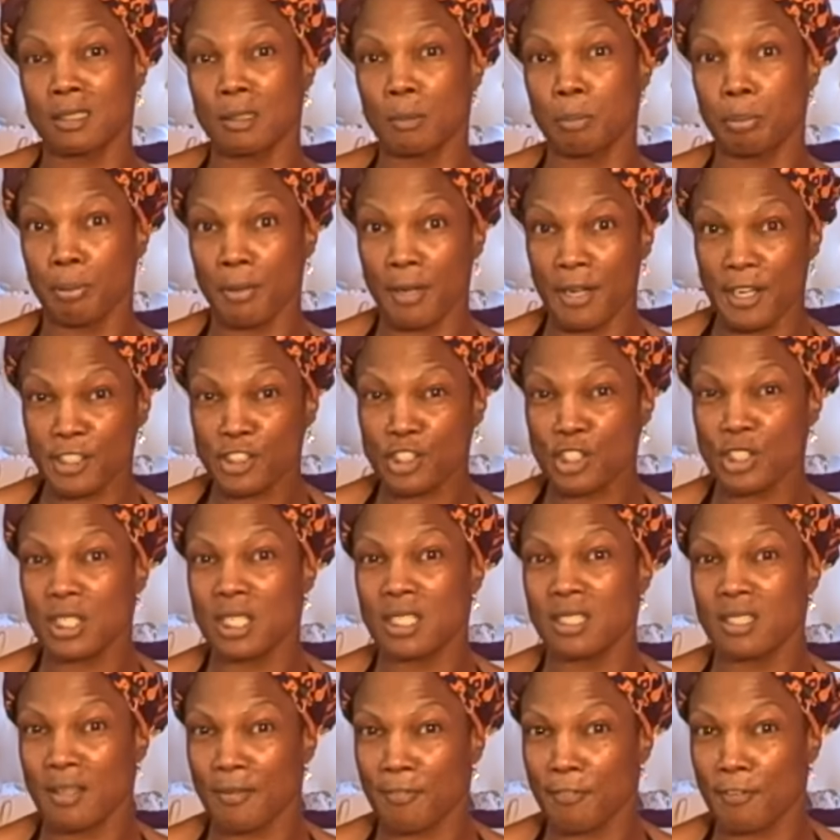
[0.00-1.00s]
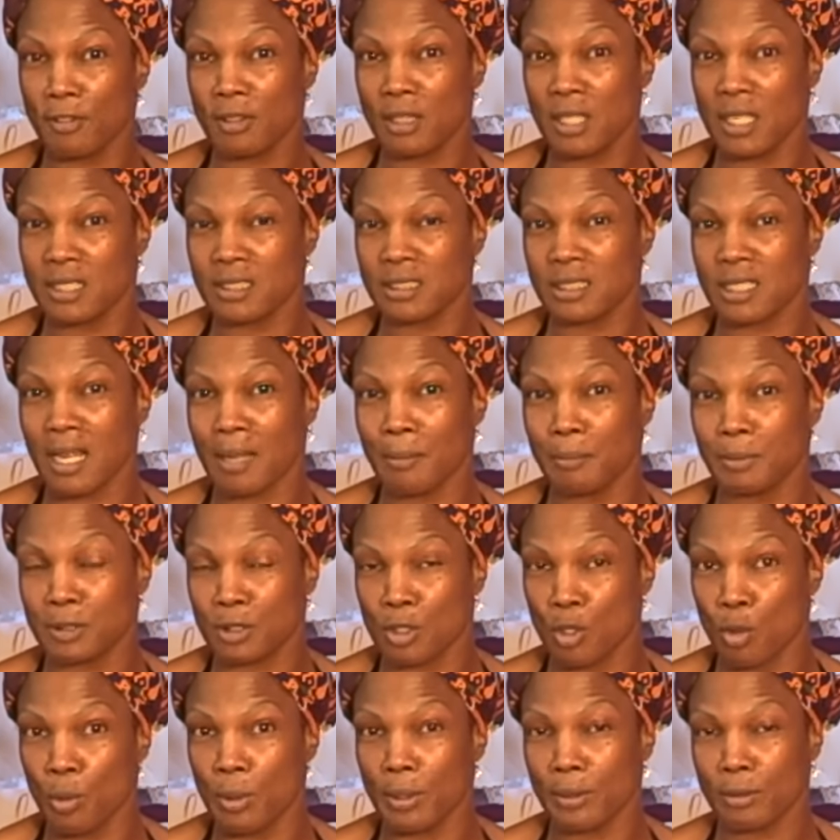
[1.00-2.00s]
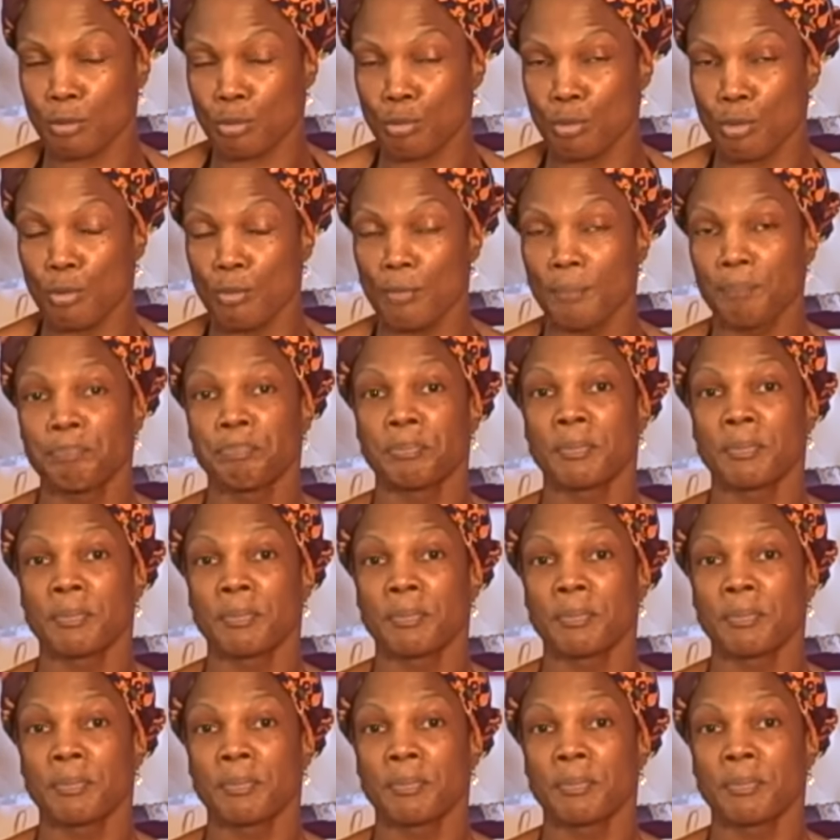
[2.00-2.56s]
depression and different things that I was going through,